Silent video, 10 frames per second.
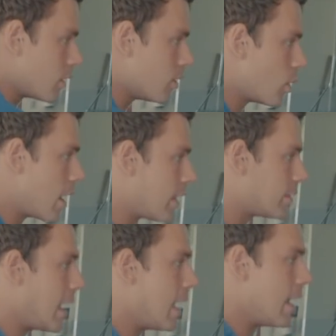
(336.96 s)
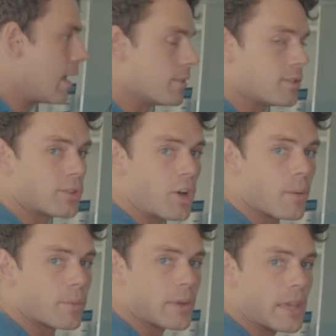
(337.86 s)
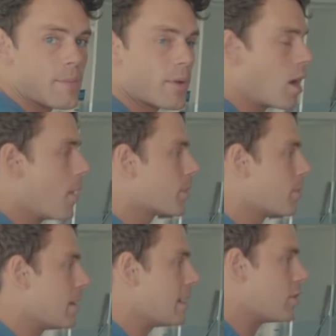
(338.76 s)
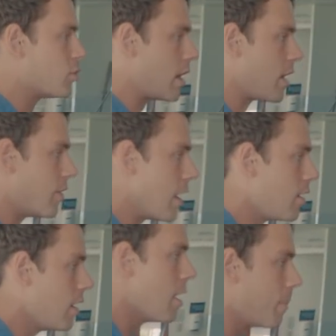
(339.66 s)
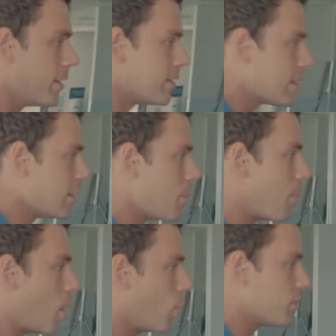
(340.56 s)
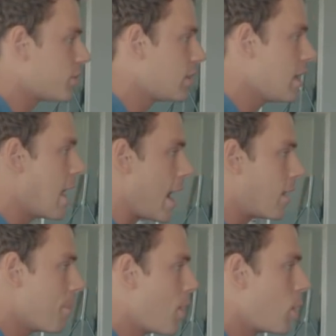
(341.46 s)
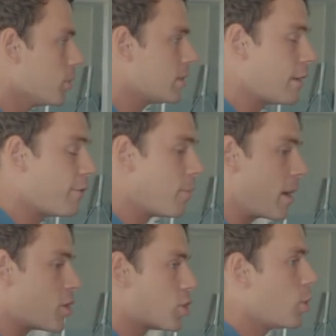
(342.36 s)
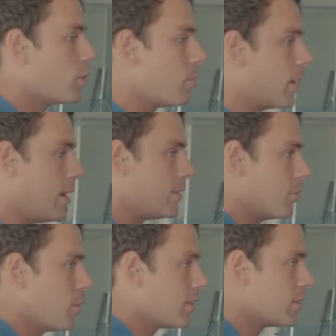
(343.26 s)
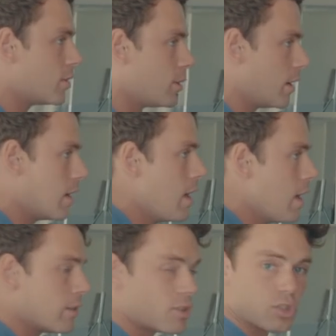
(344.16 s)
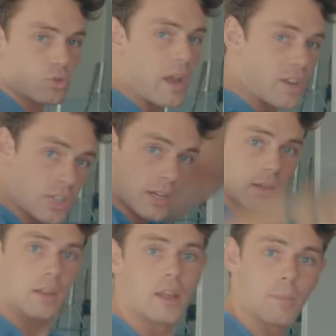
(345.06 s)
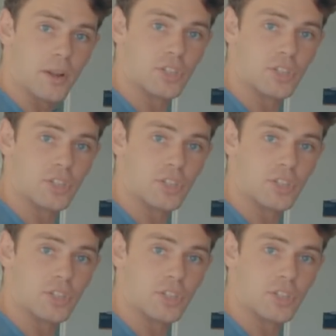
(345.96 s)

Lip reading: your hands here and stop. You keep your arms completely straight, and then basically you pulse. And I'm pulsing from my shoulder blades. And what this is doing, stretching my